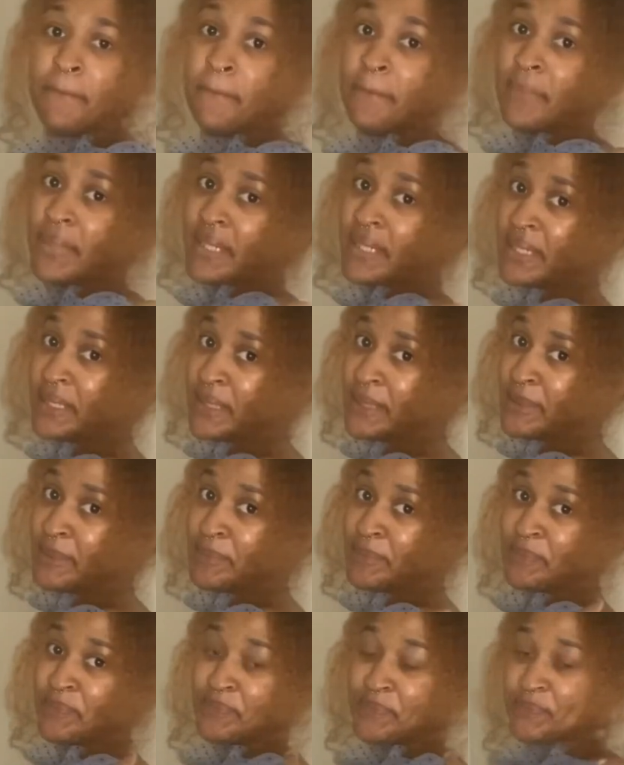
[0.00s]
But
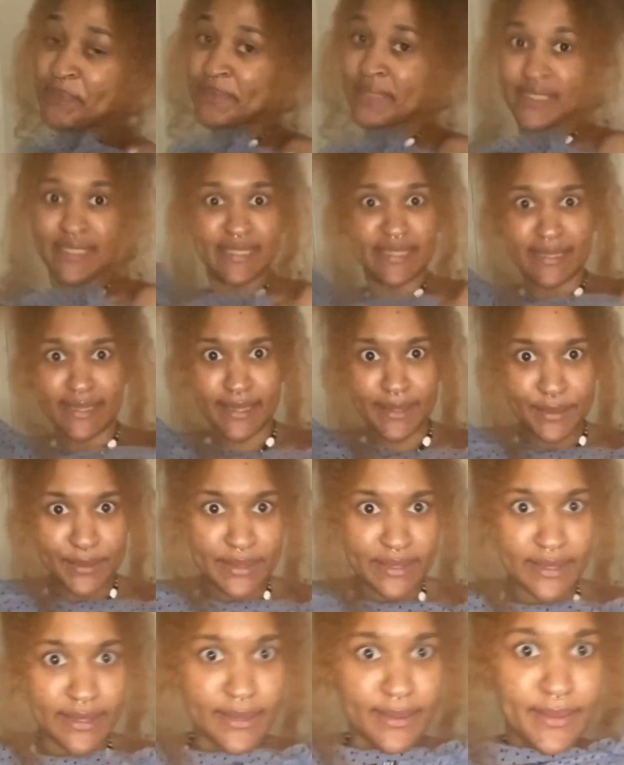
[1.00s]
still
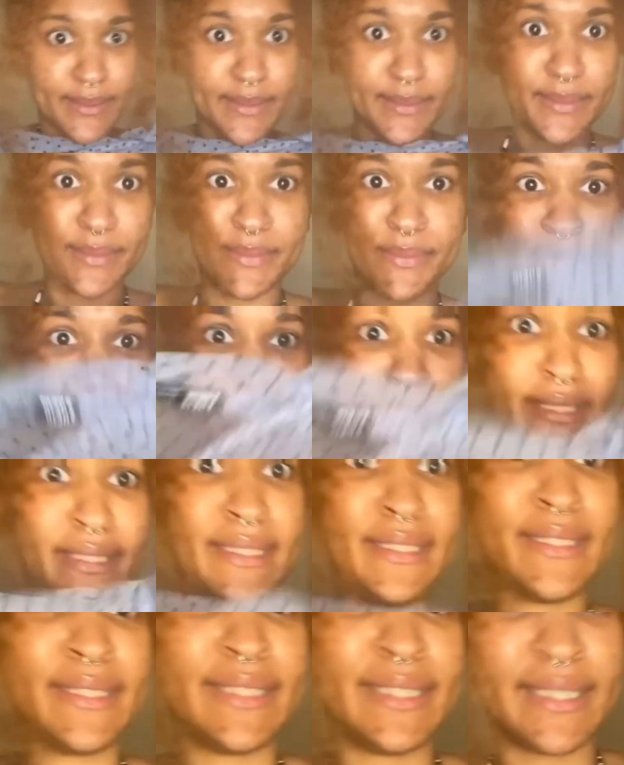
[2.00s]
see-through with
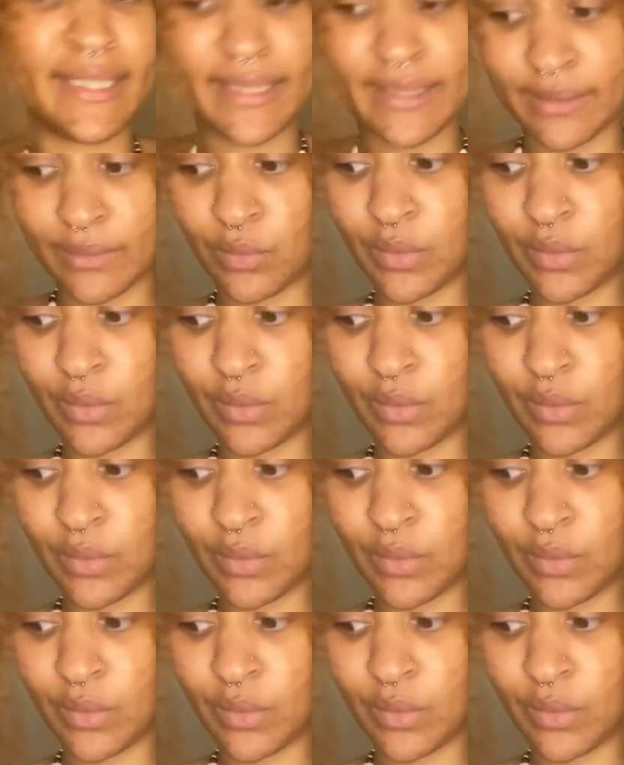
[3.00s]
this thing.